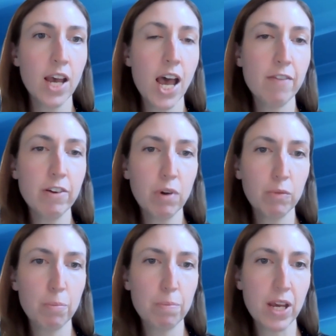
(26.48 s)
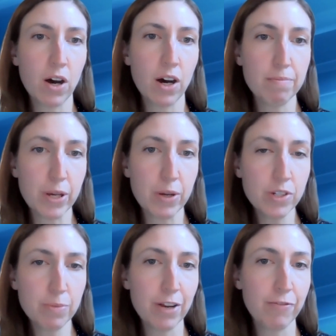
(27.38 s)
Everyone will be on mute,
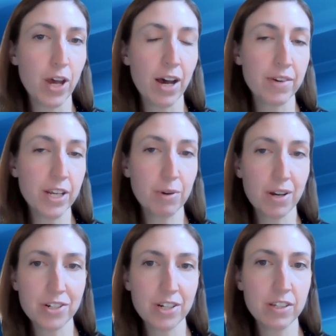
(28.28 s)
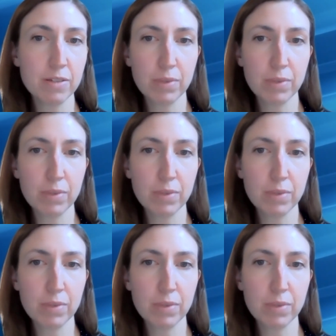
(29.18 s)
but if you have any questions,